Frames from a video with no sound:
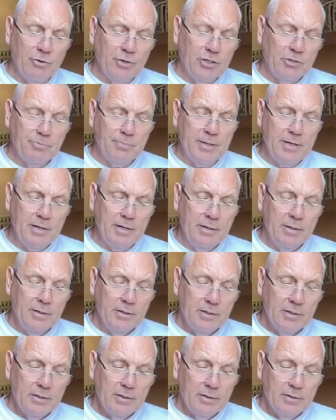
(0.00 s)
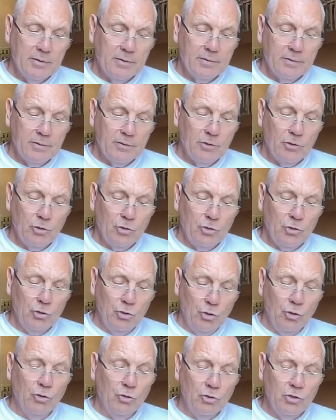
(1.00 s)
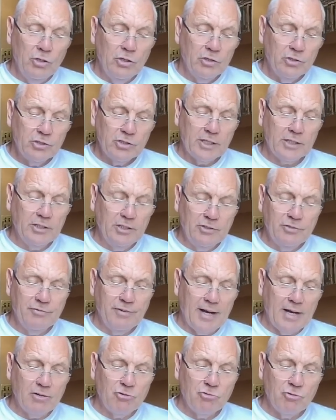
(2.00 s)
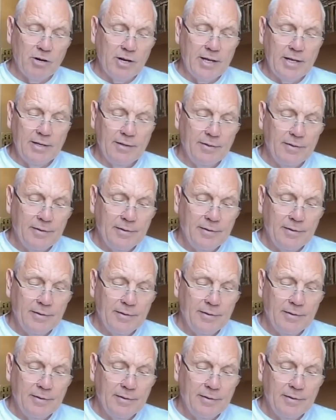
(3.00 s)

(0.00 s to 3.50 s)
It's been good, satisfactory.